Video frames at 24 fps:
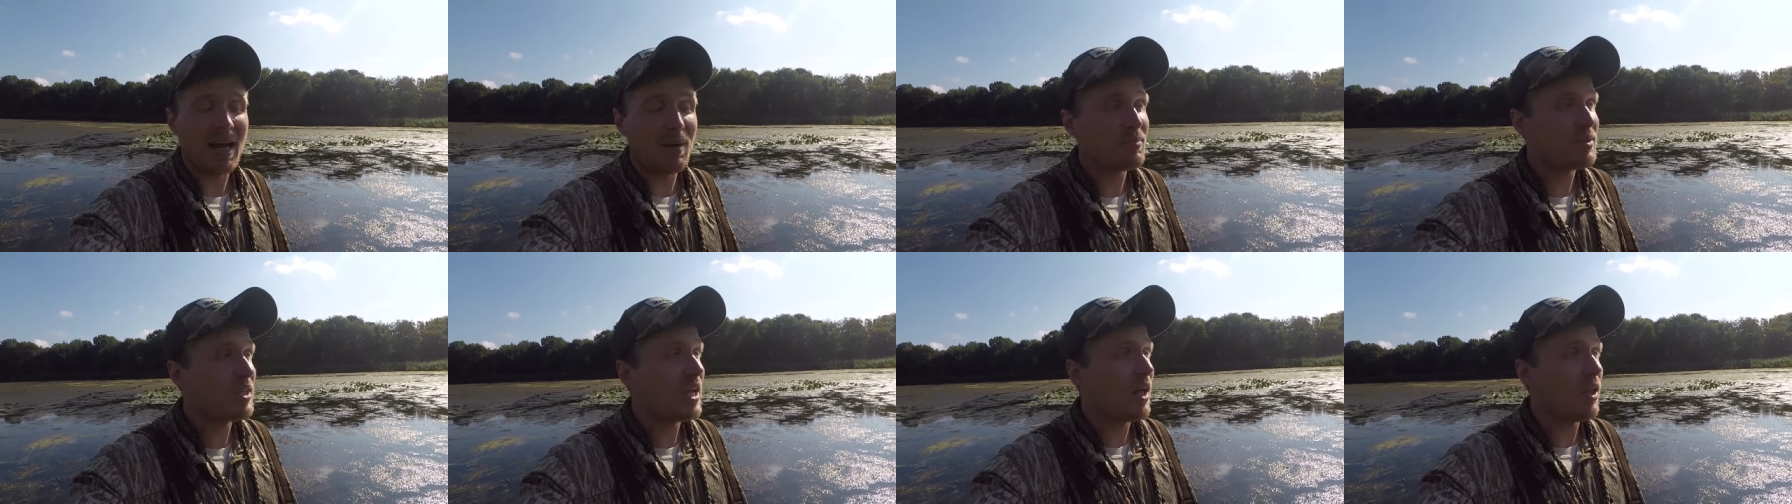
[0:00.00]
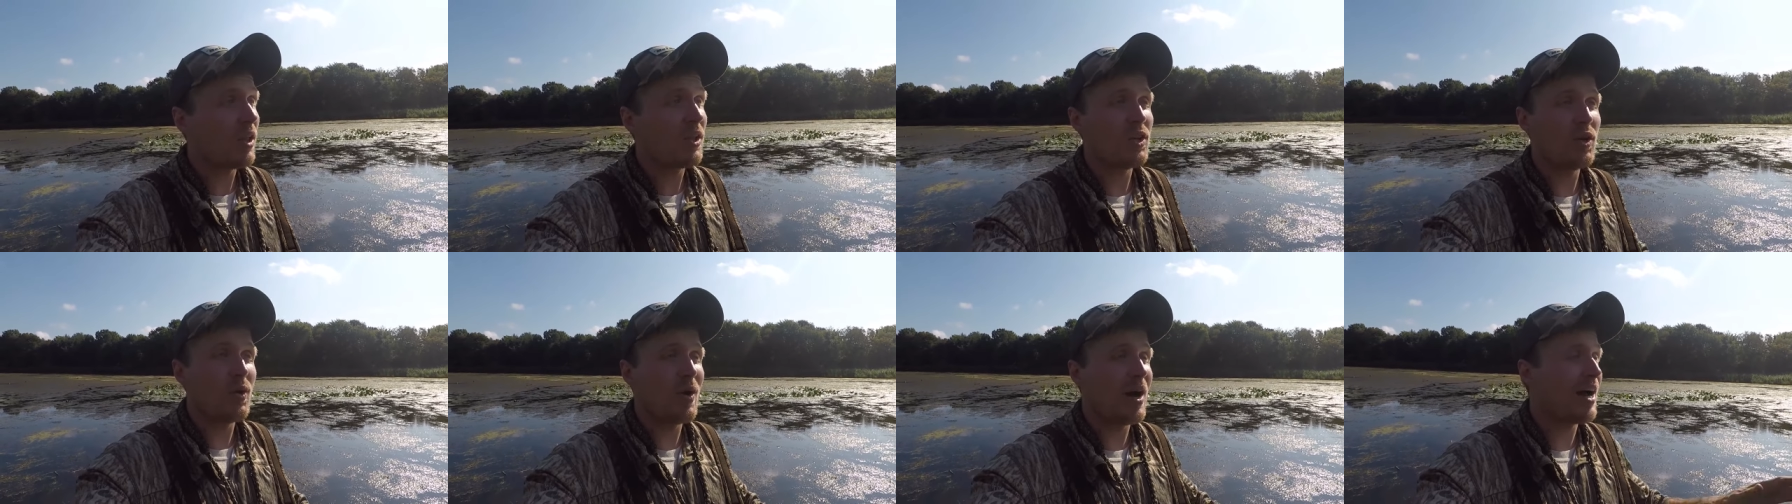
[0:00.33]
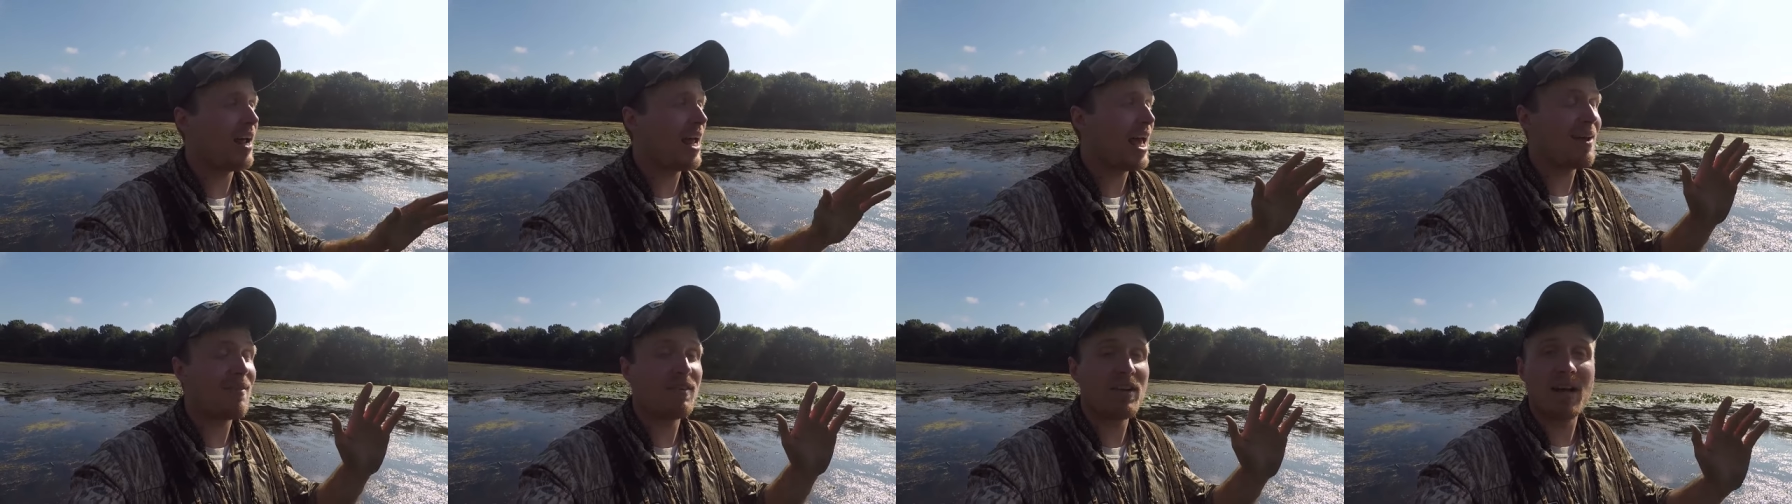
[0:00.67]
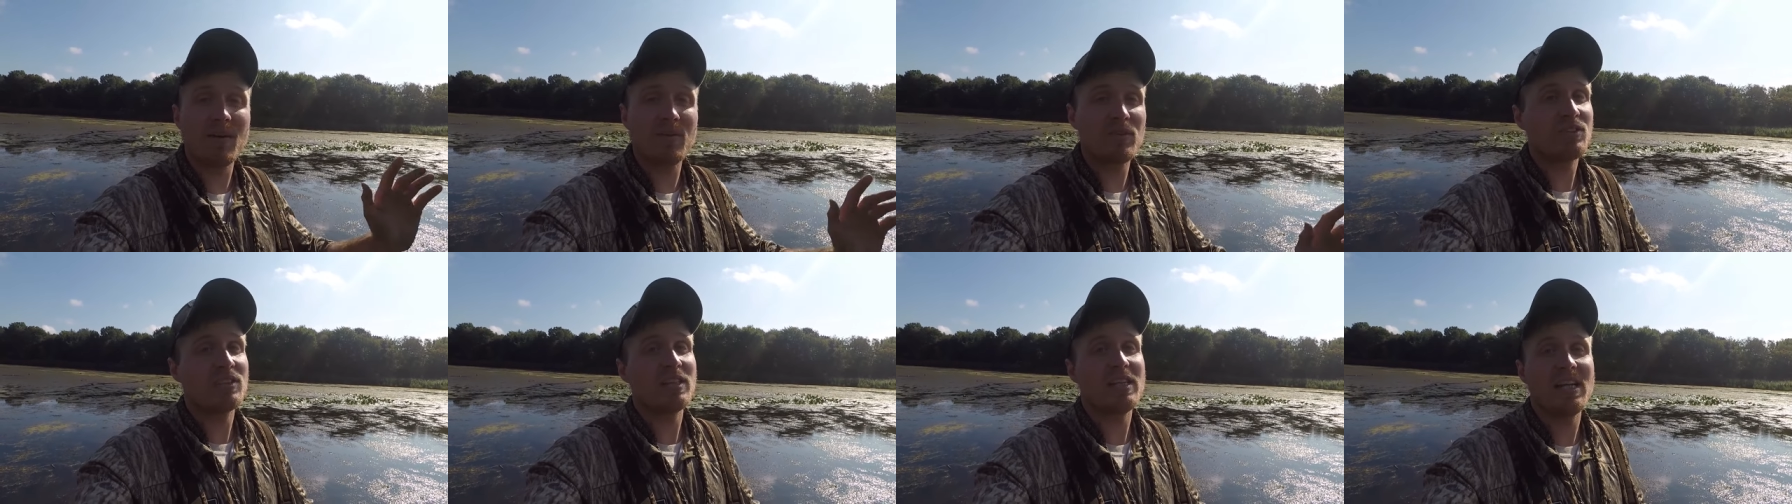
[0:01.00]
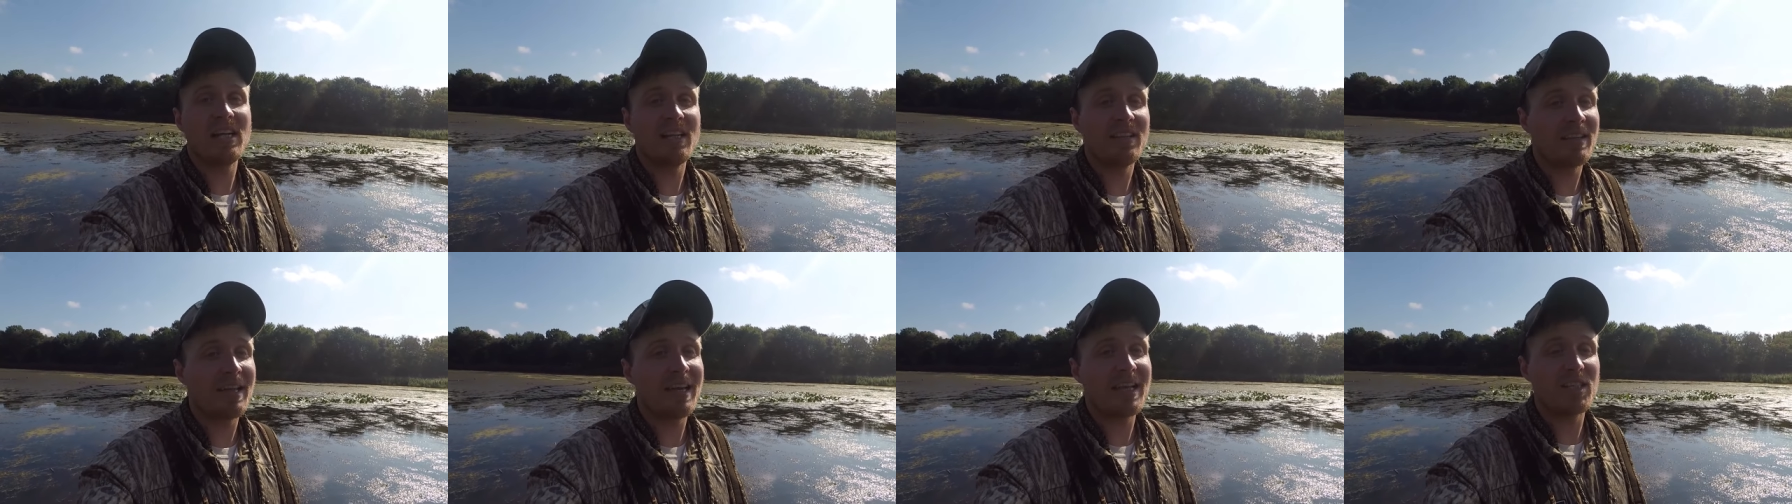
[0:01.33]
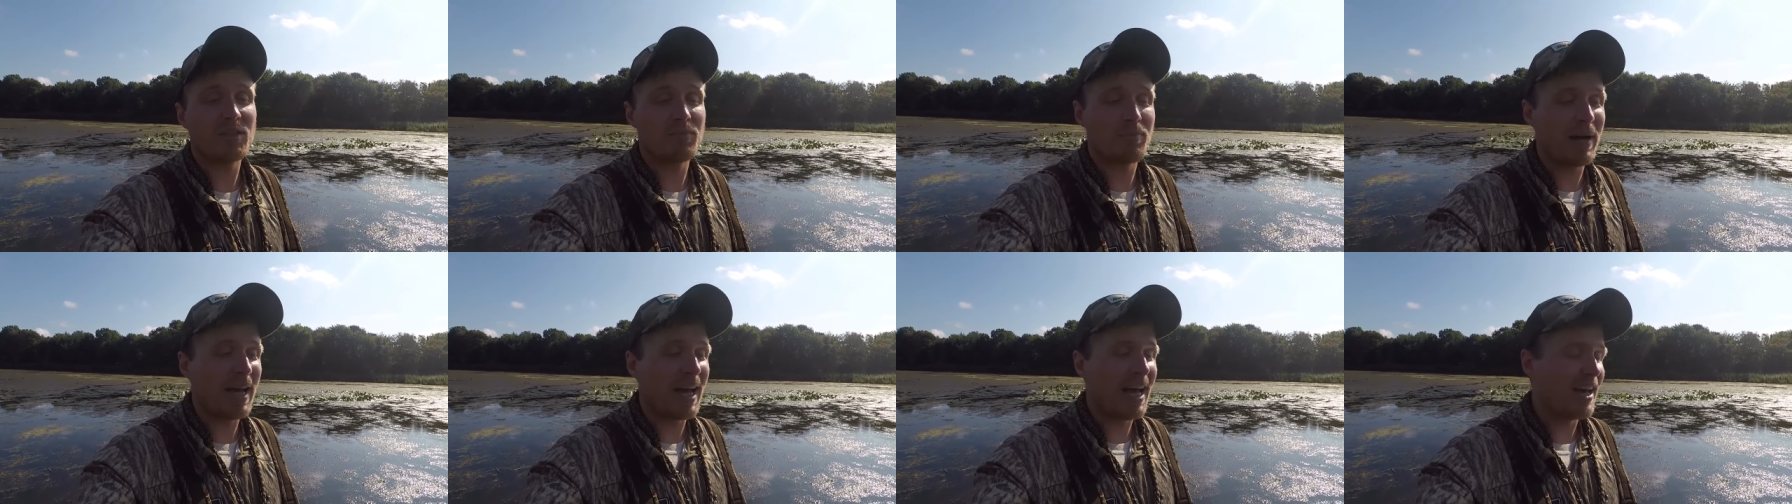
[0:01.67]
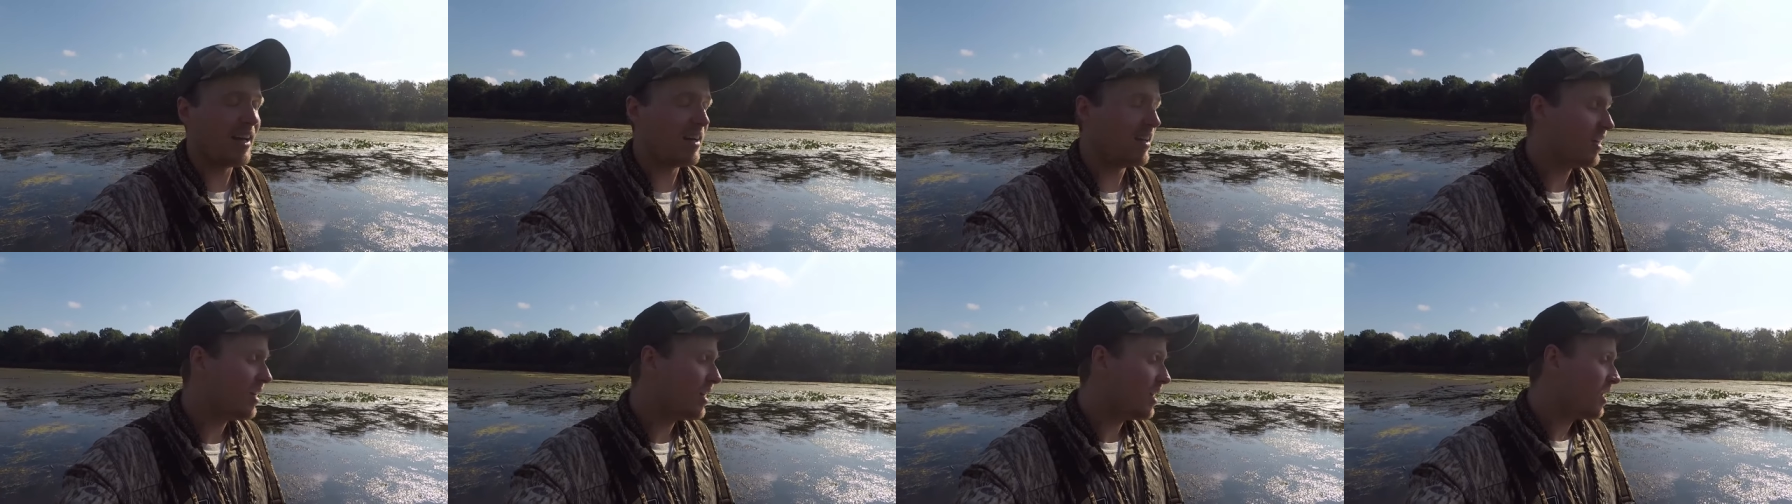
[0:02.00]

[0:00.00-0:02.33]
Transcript: I'm telling you, I haven't ever seen anything as bad.